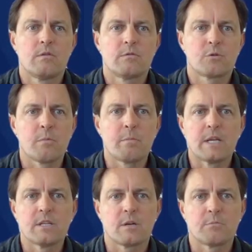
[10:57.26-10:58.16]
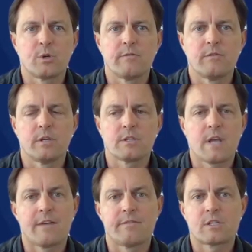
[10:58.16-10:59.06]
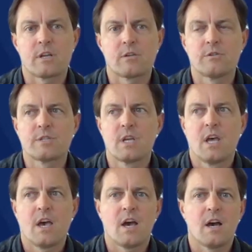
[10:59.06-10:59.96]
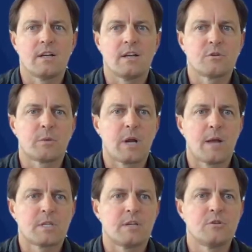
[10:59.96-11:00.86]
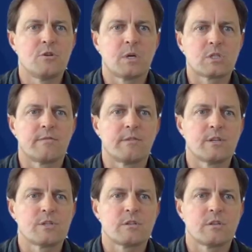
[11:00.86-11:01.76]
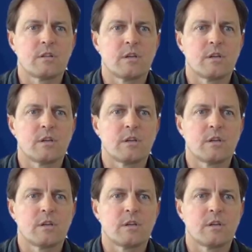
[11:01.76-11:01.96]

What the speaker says: sort of based on previous halving cycles. And so perhaps had too much leverage. And